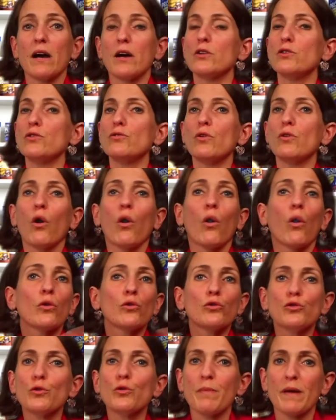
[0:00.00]
a whole
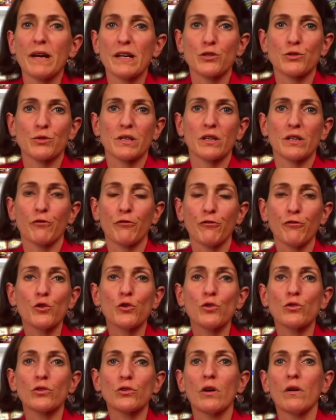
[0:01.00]
new pantry of
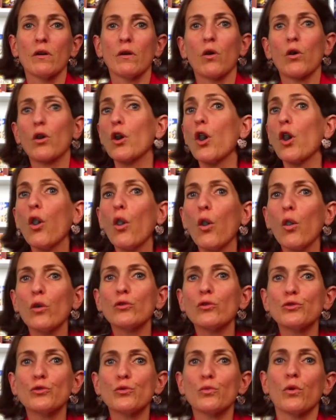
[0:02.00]
food or a whole
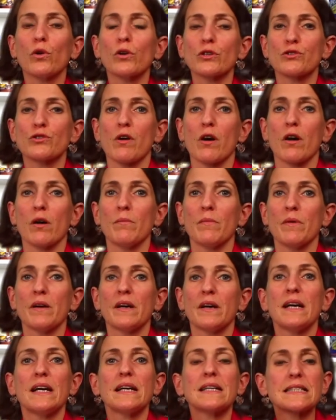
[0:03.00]
new wardrobe.
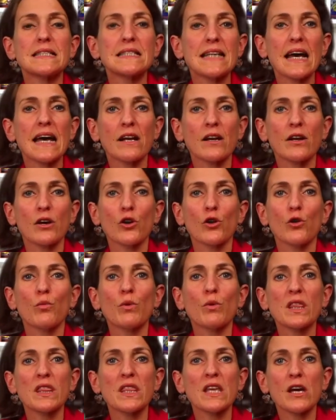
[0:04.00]
Instead,
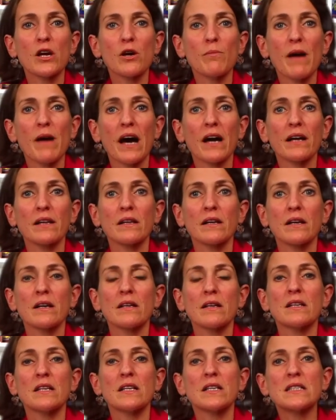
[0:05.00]
we think about
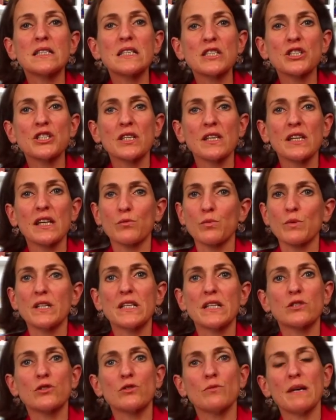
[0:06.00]
the addition that we
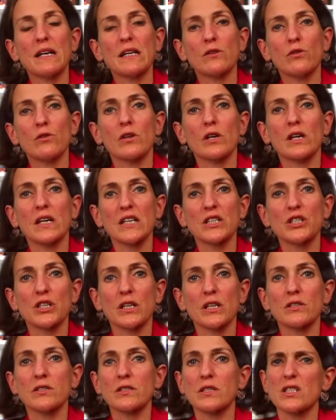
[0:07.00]
need to make to the
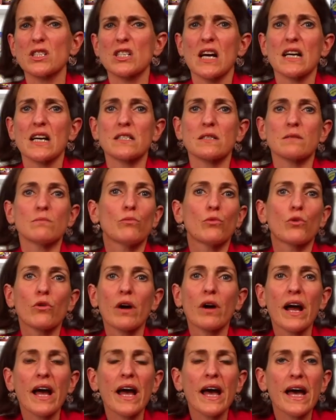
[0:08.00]
kitchen, such as
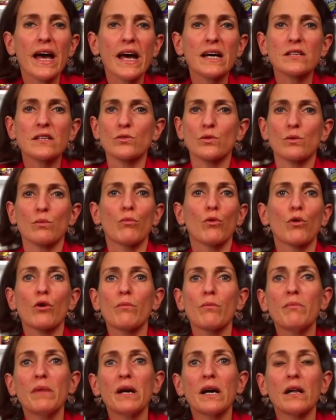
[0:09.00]
more eggs or more
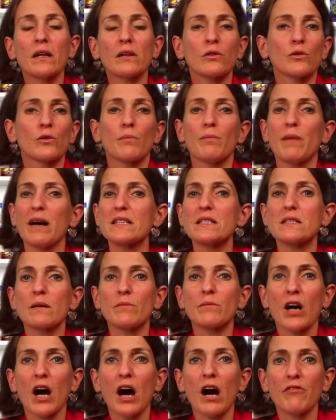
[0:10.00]
milk or buy some
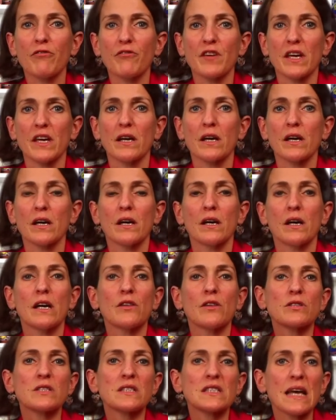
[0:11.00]
coffee. In
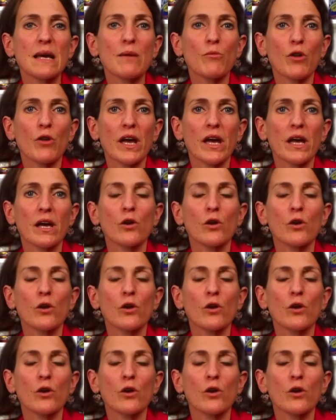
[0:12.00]
the same way,